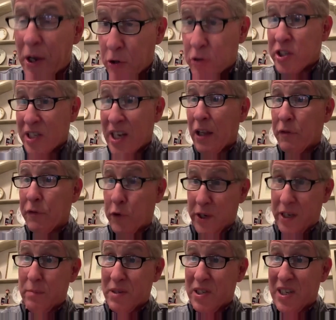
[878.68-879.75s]
herself or
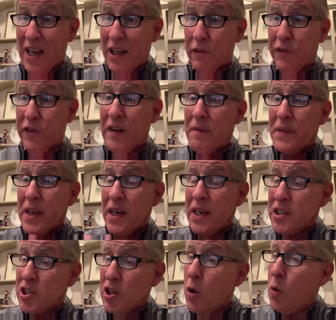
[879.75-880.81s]
himself.
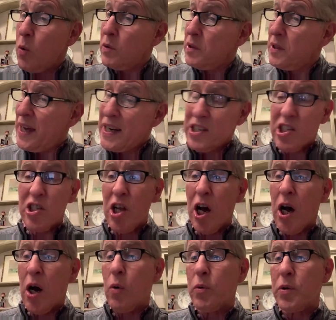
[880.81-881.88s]
So let us
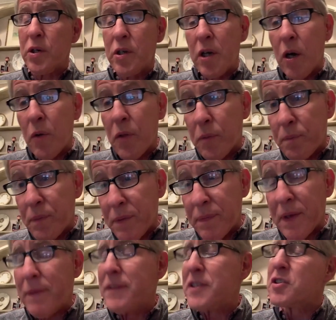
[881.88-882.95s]
know, you know,
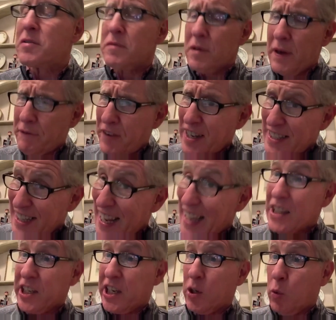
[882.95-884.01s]
find an
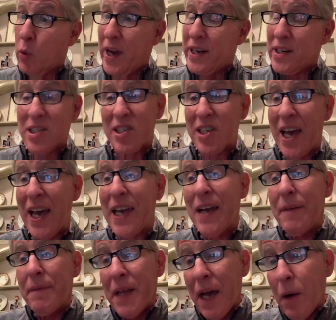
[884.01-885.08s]
elegant way to say,
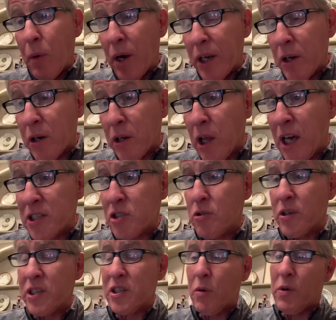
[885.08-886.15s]
I want to go to law
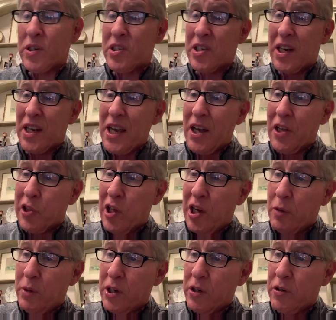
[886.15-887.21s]
school because I want to study health law,
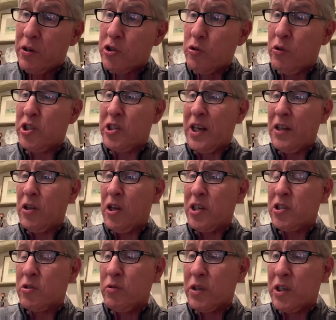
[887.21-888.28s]
and I want to go to Georgetown Law
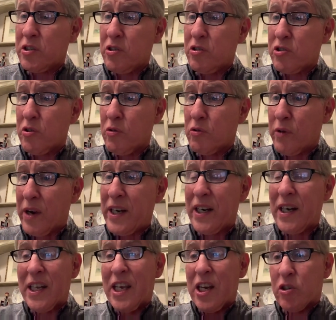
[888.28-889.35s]
School because you're so great at
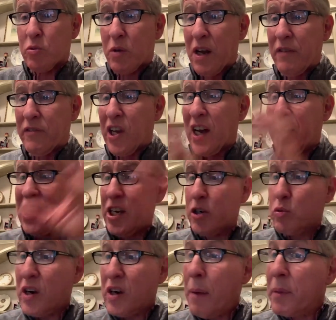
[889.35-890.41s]
it. Here's what I've done,
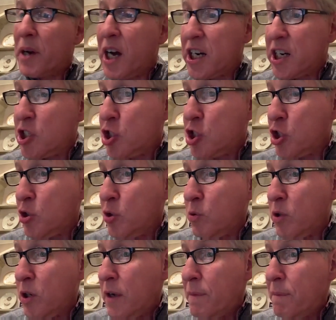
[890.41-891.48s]
here's what I'm gonna
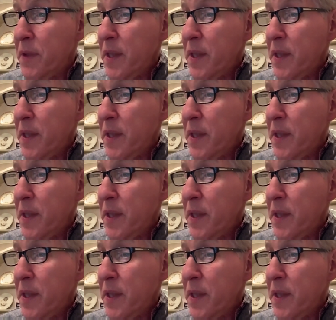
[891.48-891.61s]
do.